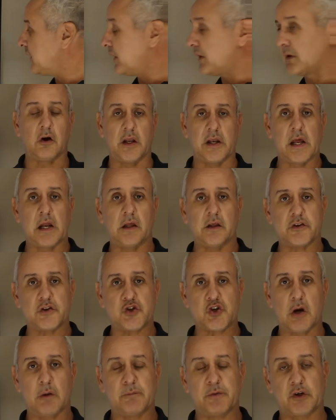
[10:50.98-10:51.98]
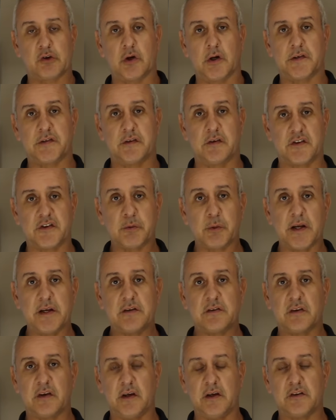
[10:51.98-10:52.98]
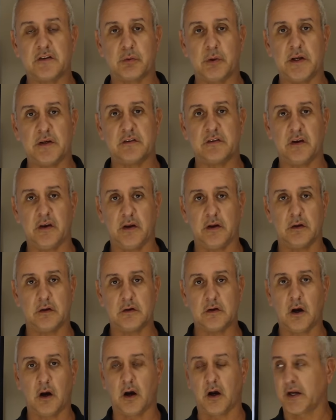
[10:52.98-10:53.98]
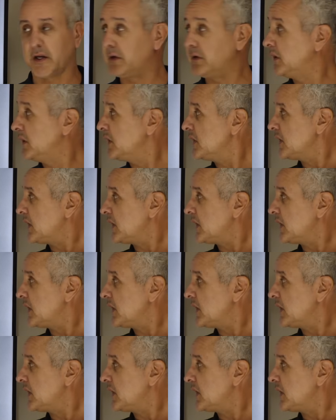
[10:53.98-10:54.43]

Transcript: All right, now let's jump across to 2029